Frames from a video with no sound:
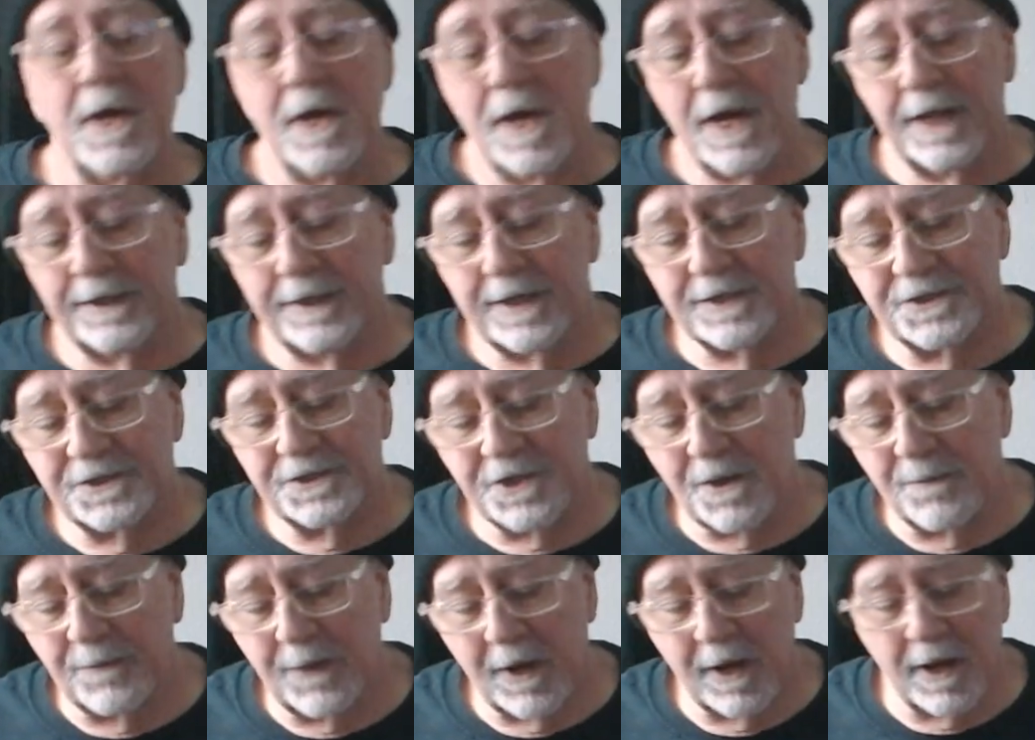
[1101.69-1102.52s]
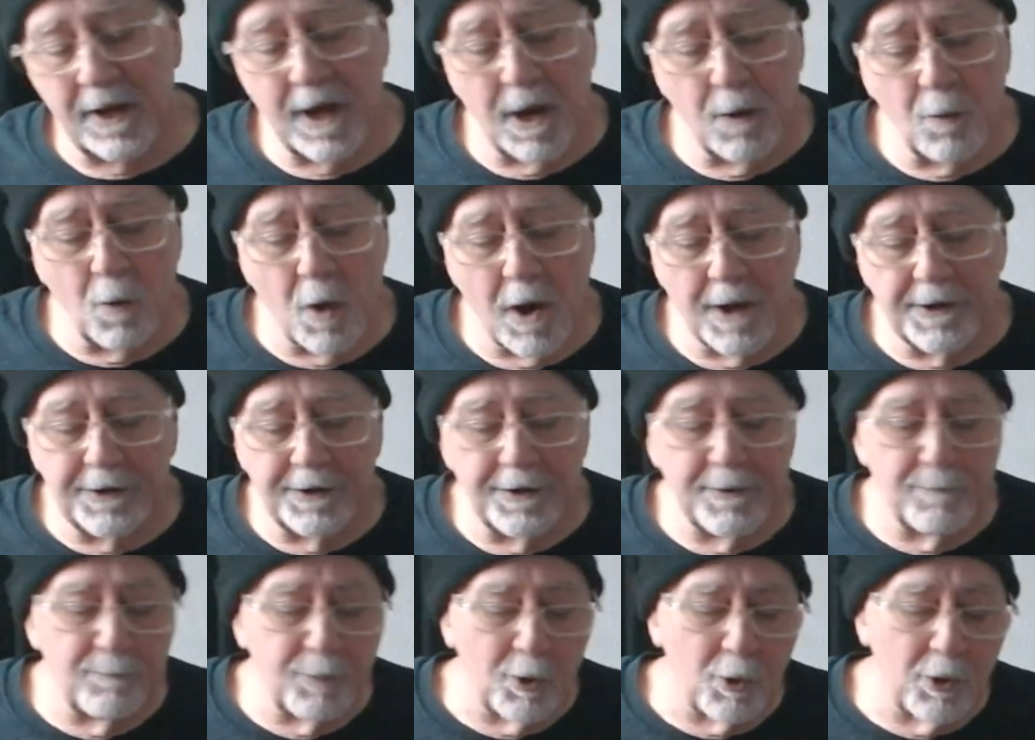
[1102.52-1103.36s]
And that's something I wanted
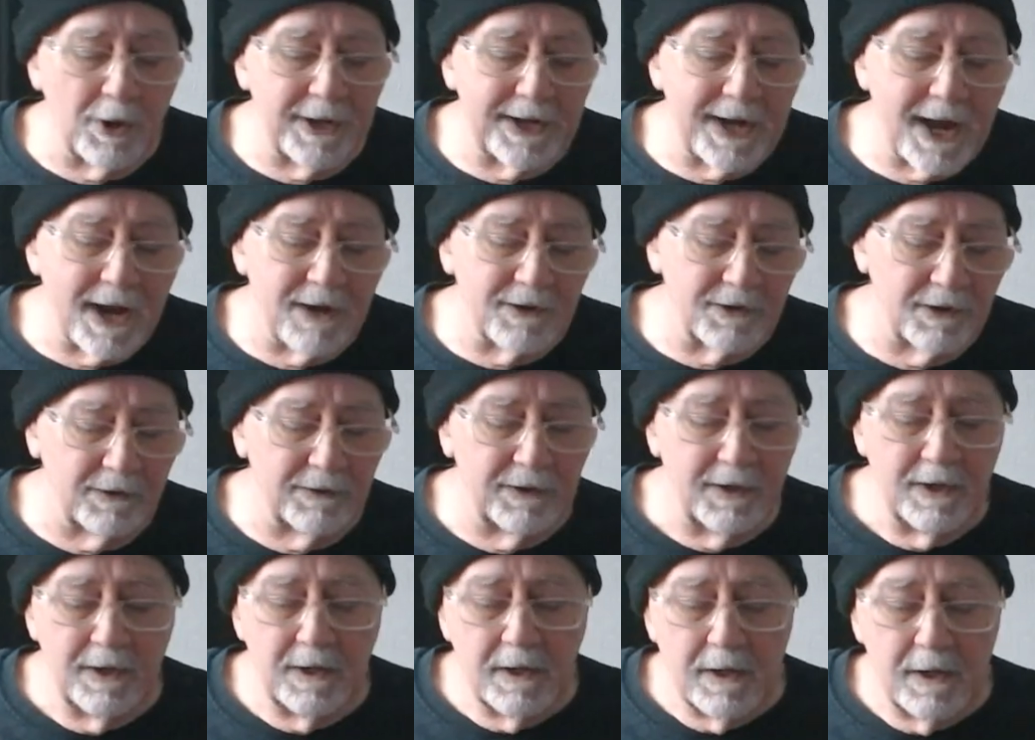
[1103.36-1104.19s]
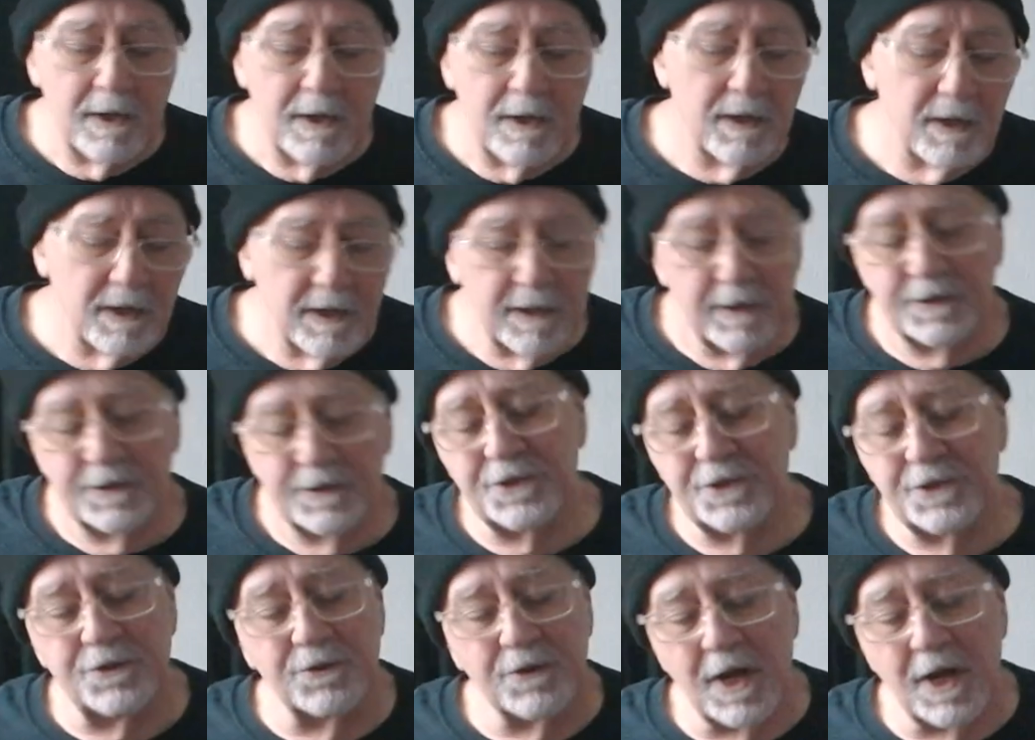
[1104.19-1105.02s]
to point out
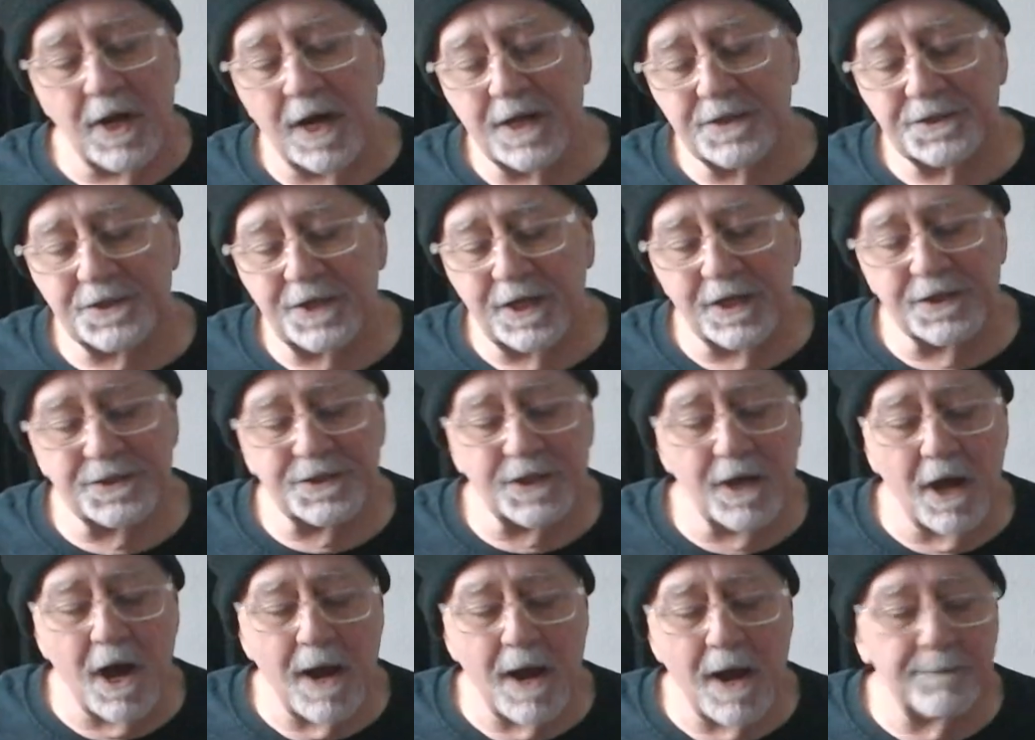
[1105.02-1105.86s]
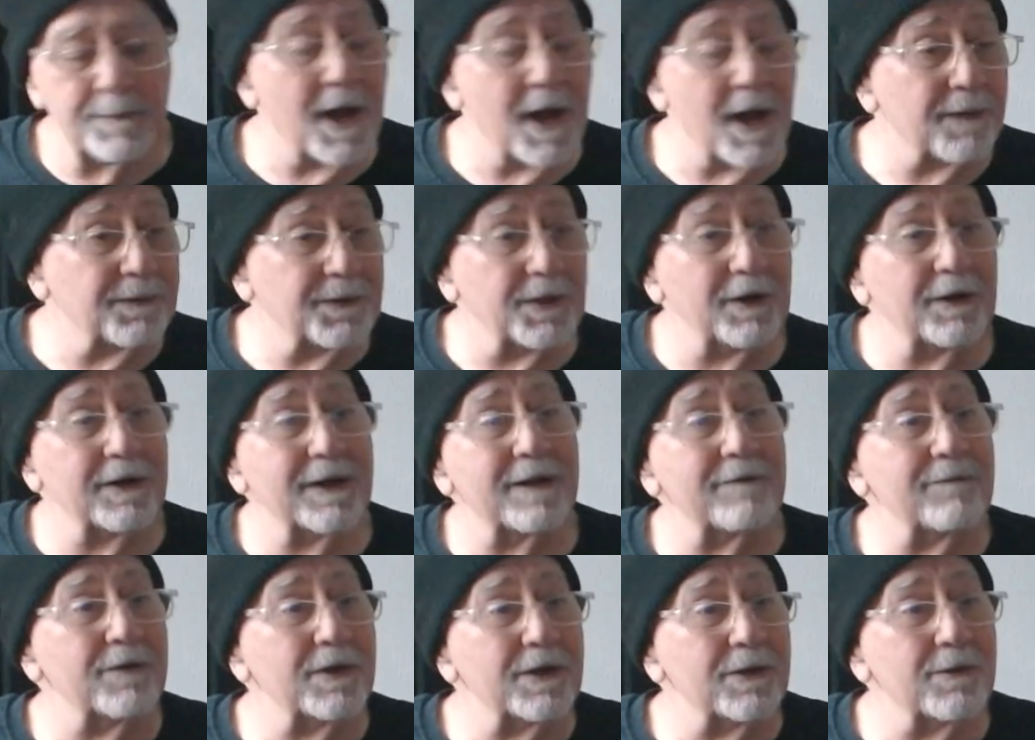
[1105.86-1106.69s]
to you guys because I'm not there
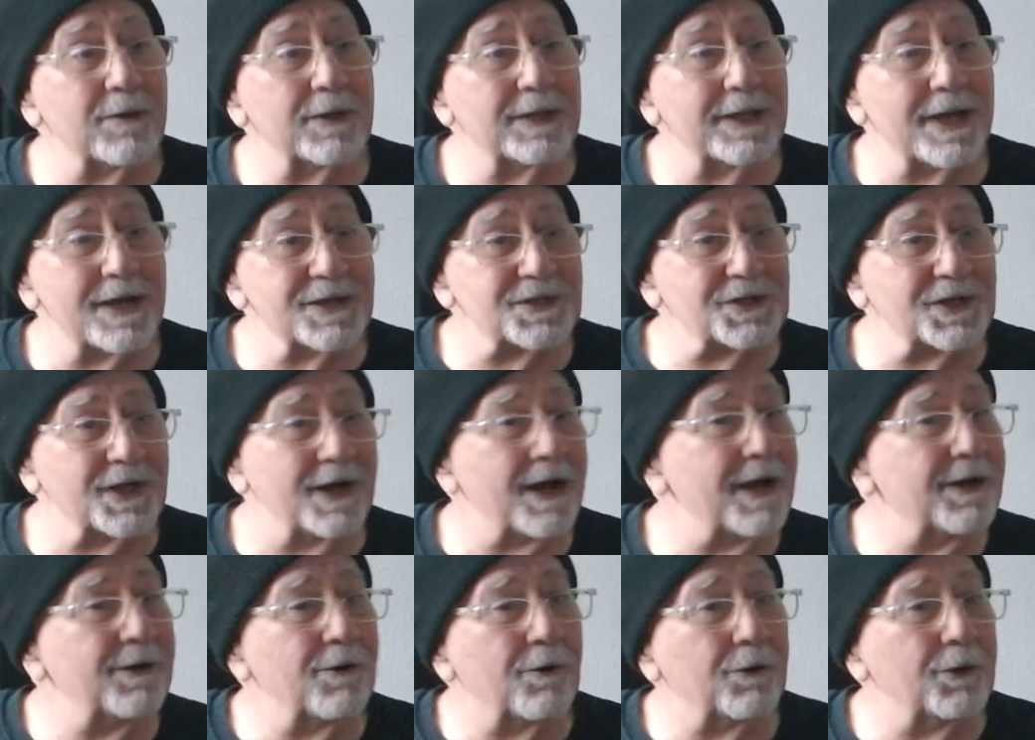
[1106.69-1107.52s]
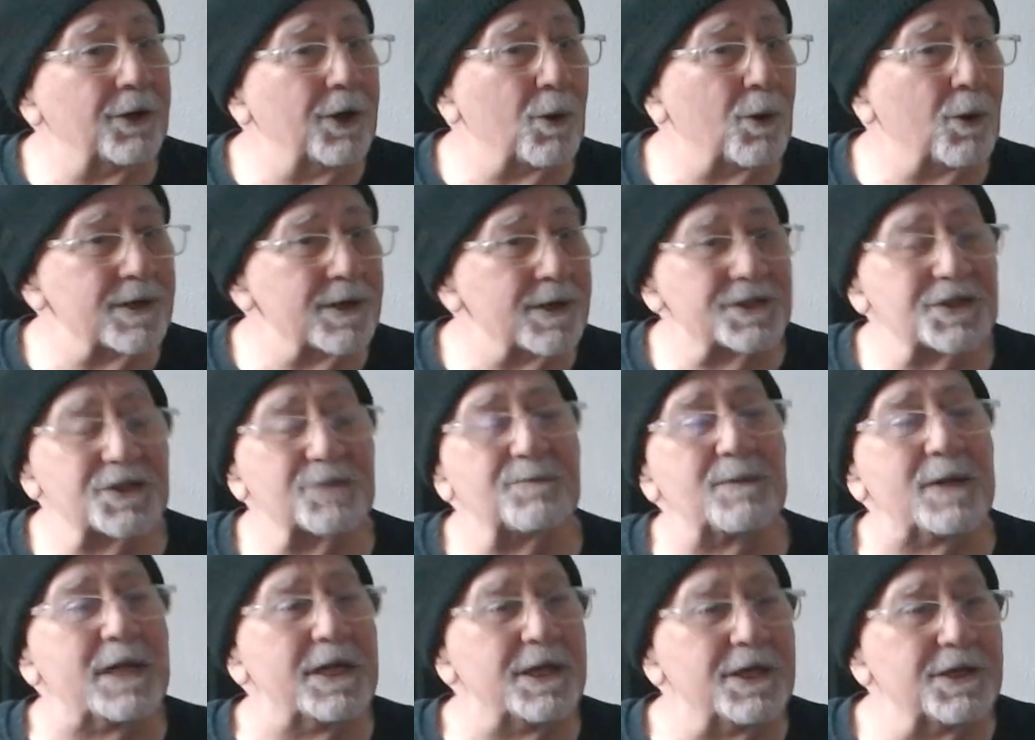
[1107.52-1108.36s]
giving you a lesson. I don't know what
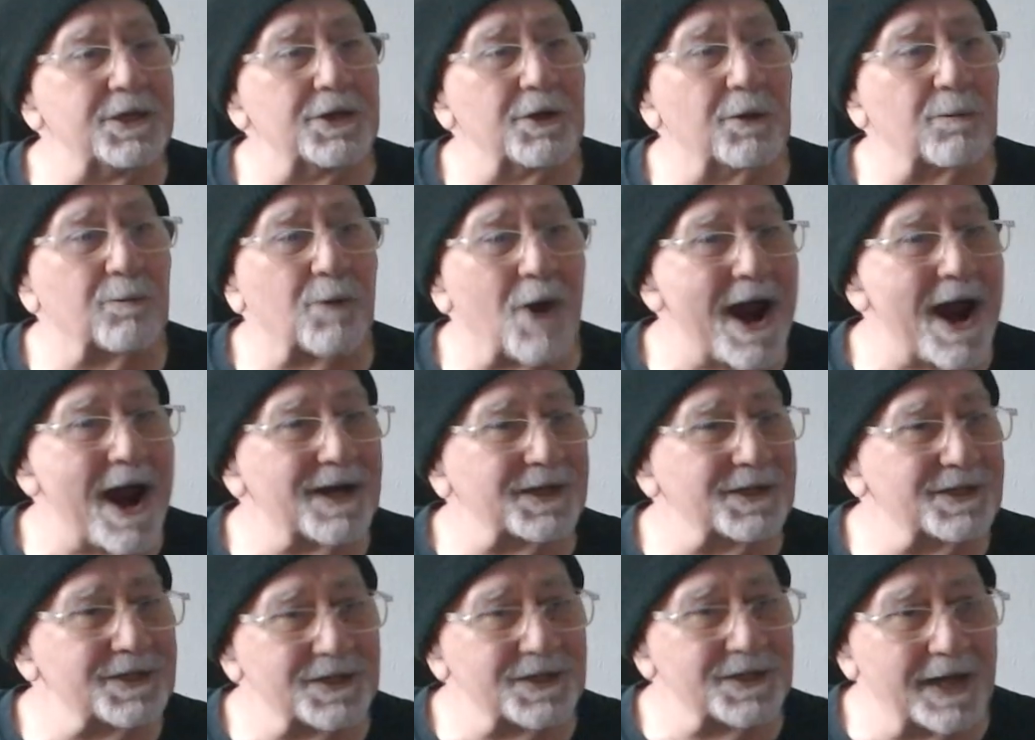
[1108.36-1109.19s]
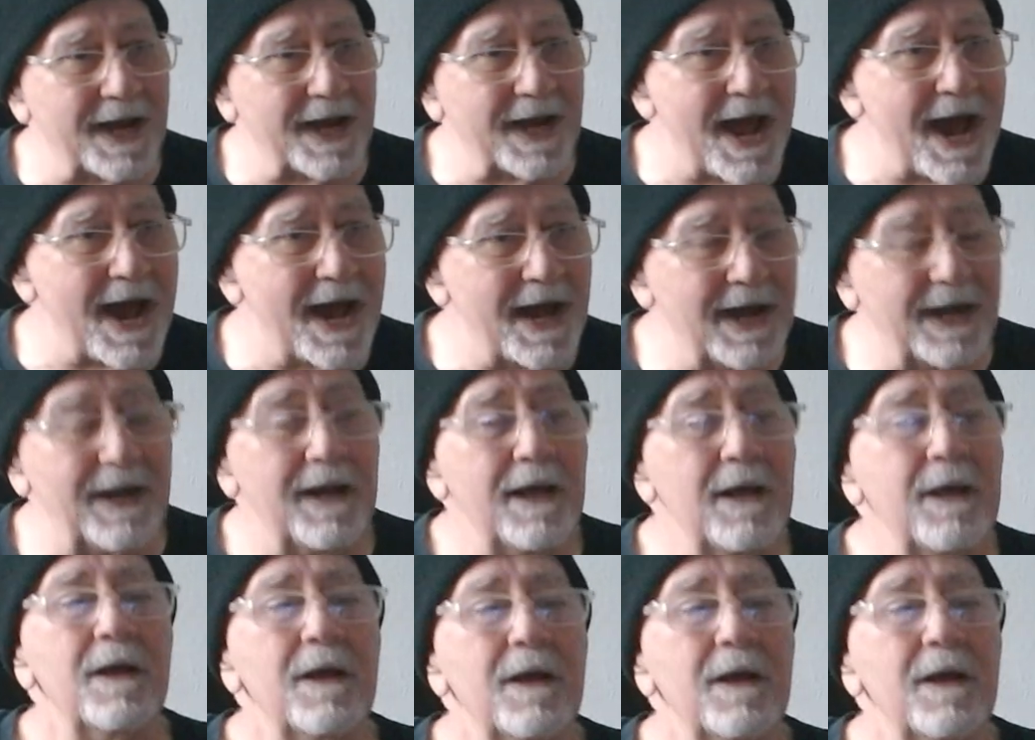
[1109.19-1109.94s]
speed you're practicing at.